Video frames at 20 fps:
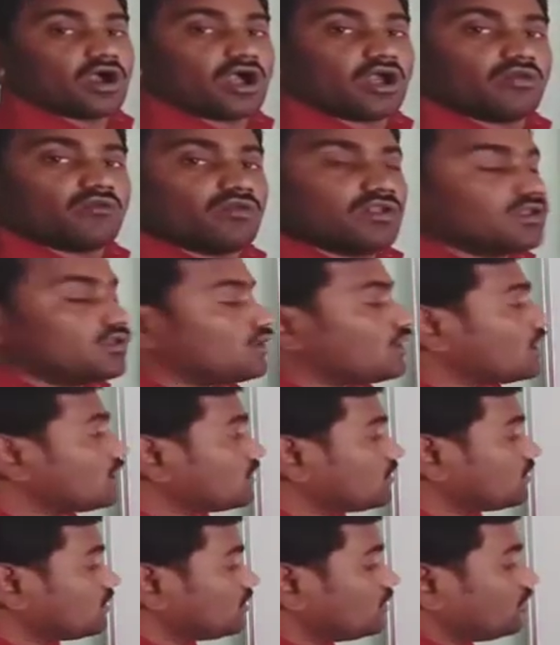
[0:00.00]
you will
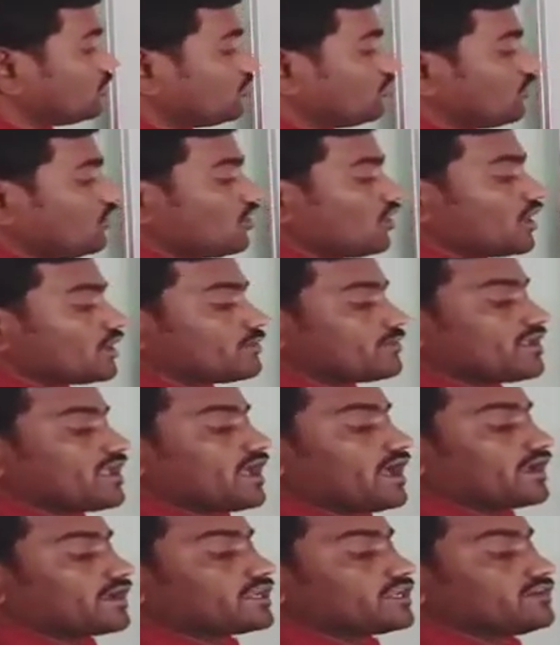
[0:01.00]
not be
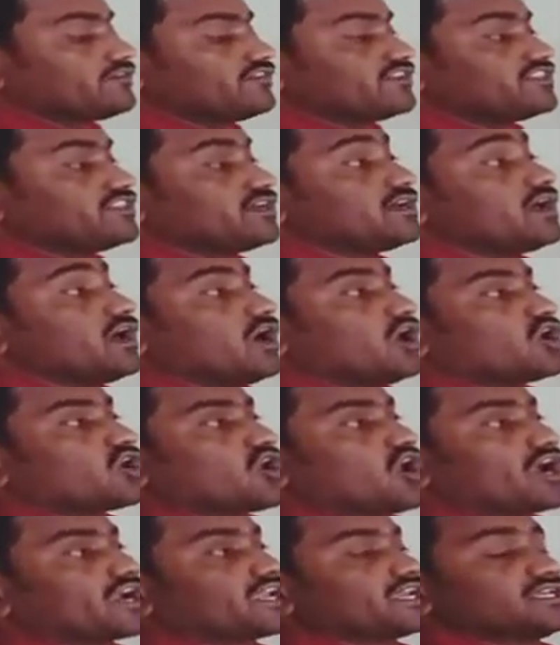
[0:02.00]
agree with the
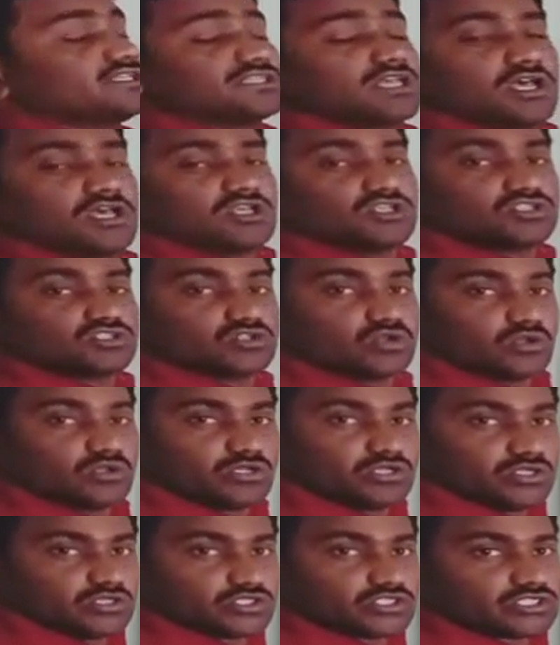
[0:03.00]
Rakesh
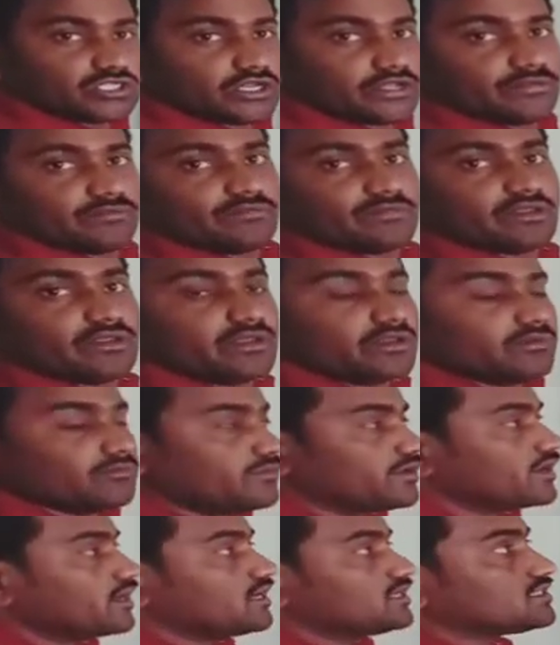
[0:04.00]
solution,
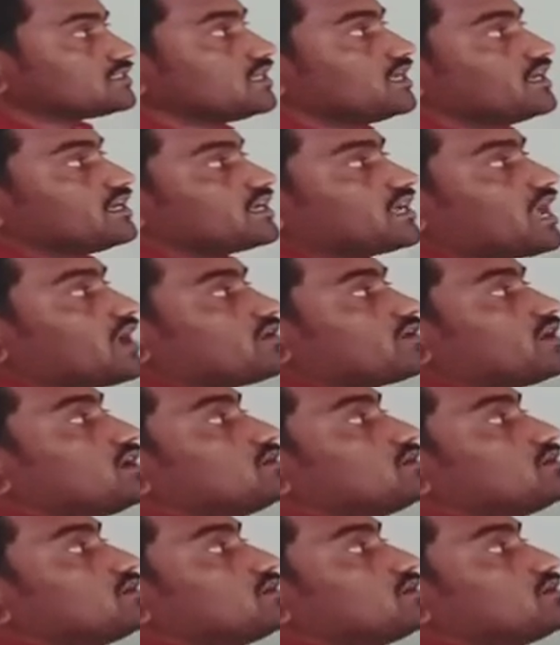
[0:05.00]
because we have